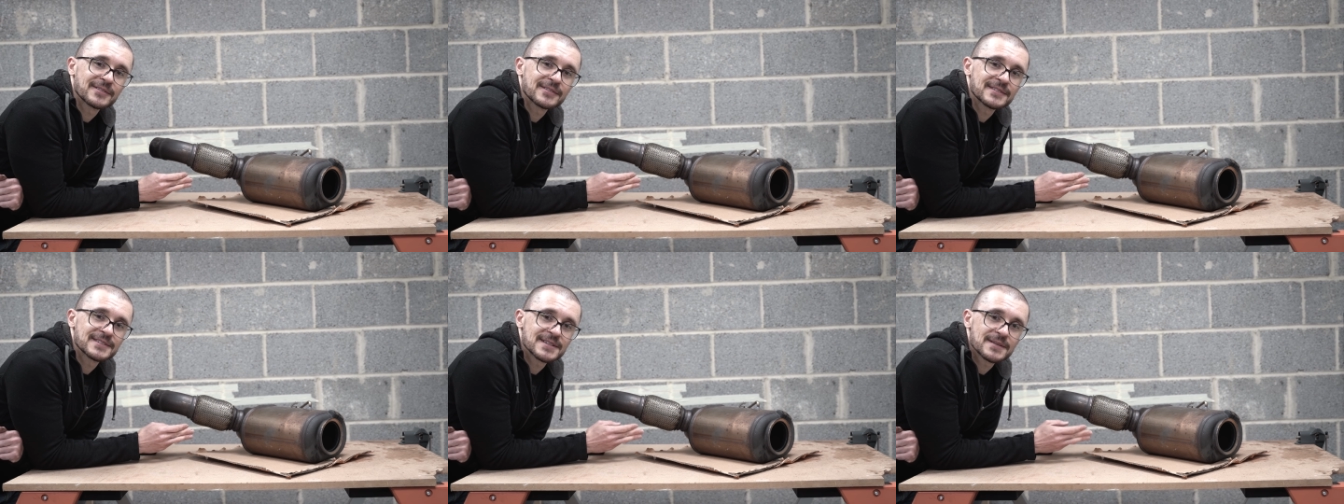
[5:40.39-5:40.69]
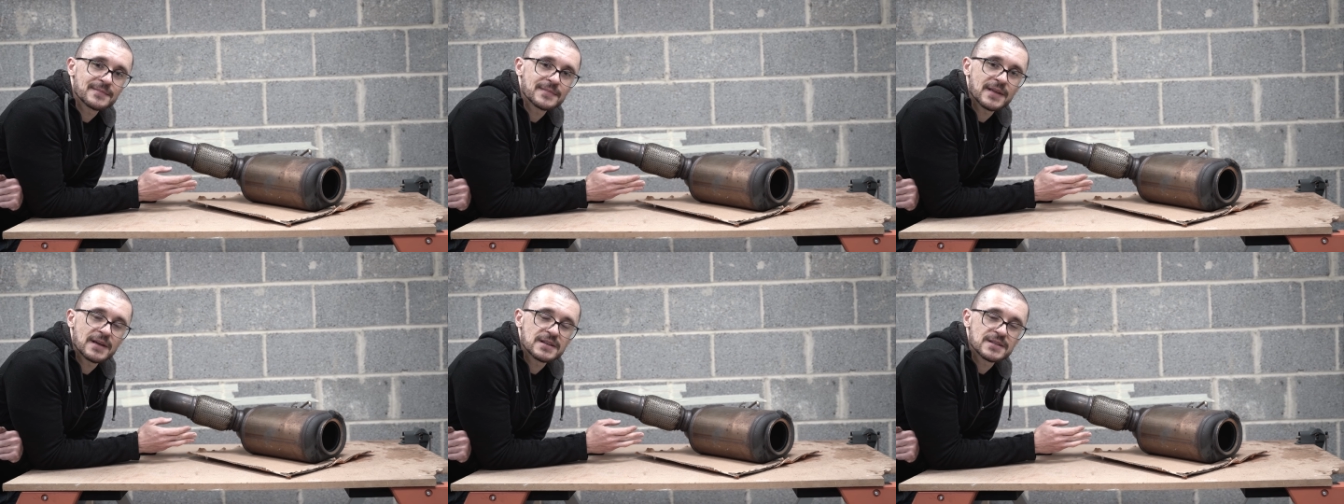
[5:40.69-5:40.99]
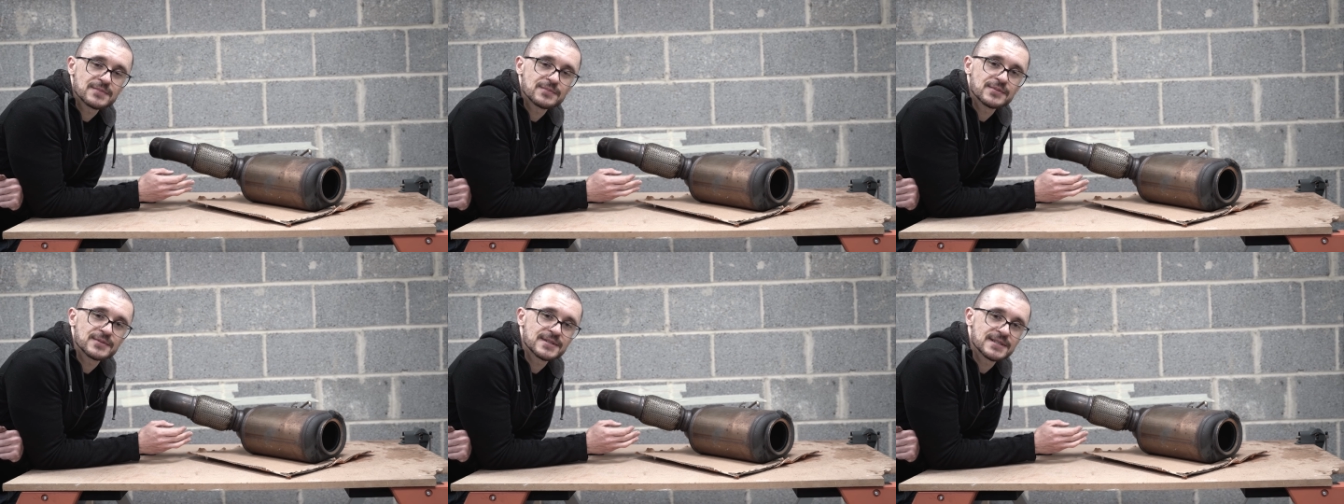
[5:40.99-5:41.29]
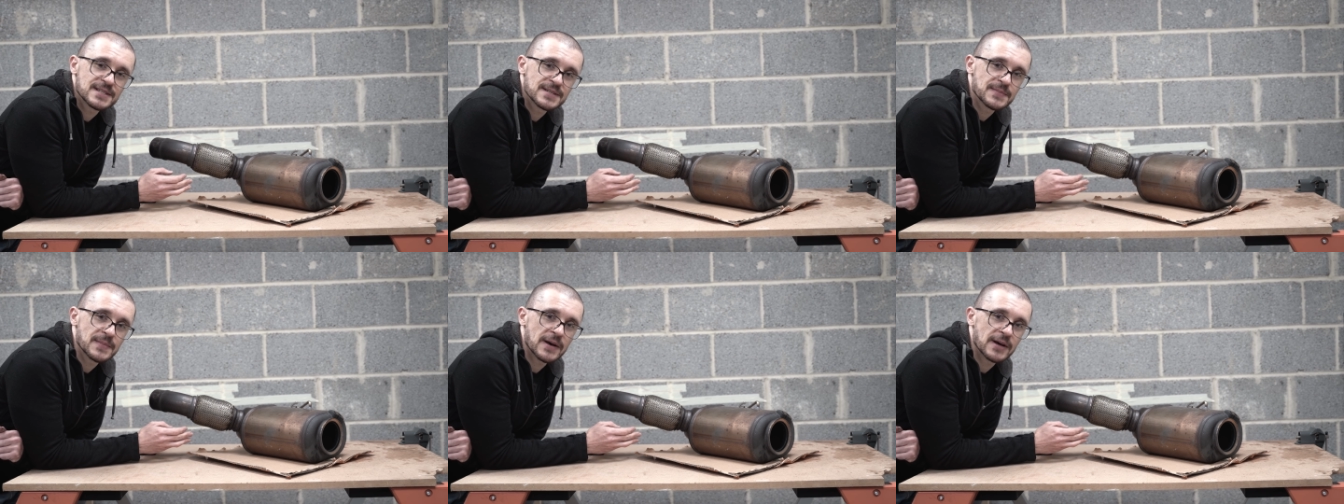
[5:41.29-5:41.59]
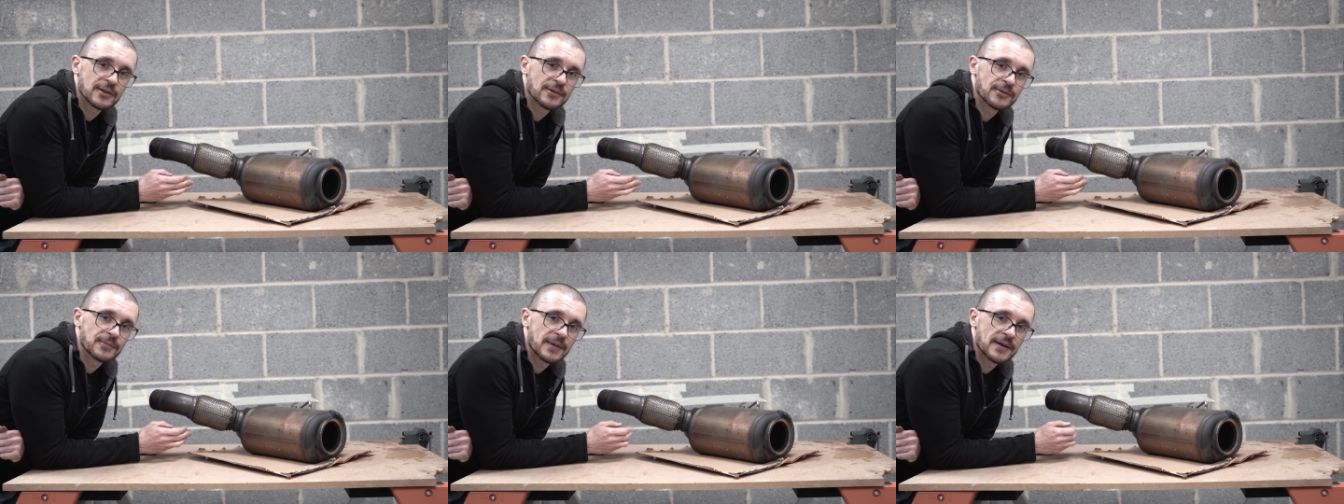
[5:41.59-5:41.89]
sometimes puts a
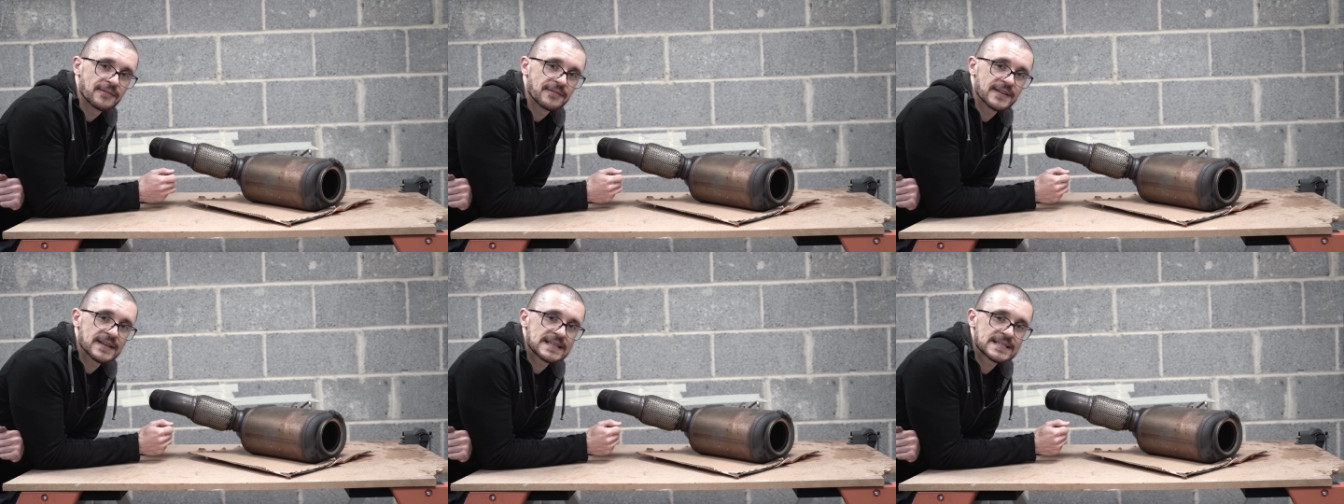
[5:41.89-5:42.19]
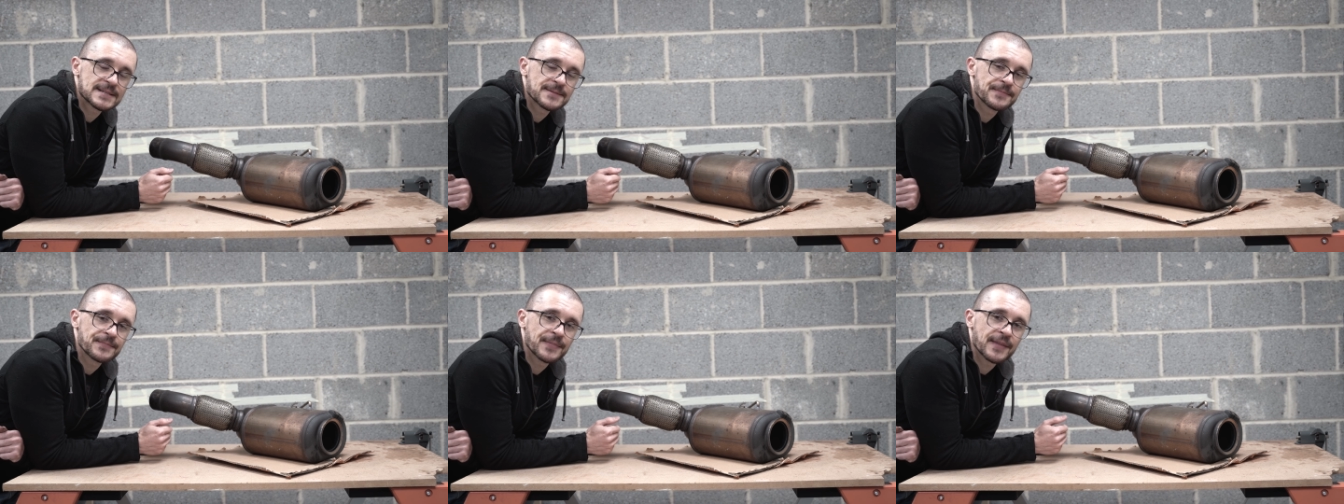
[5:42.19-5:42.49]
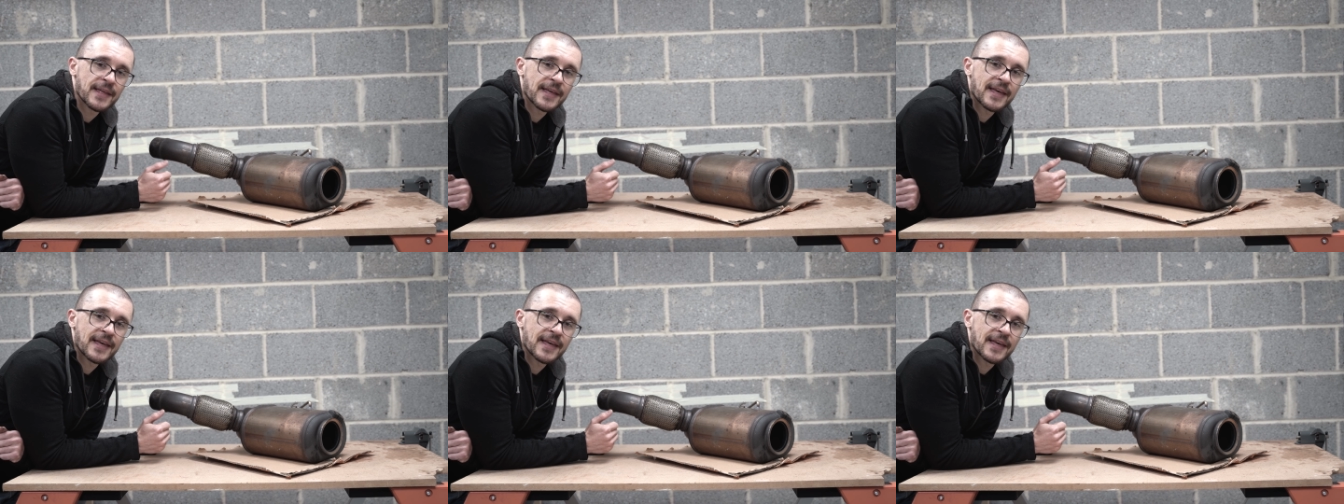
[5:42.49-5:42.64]
smile on my face,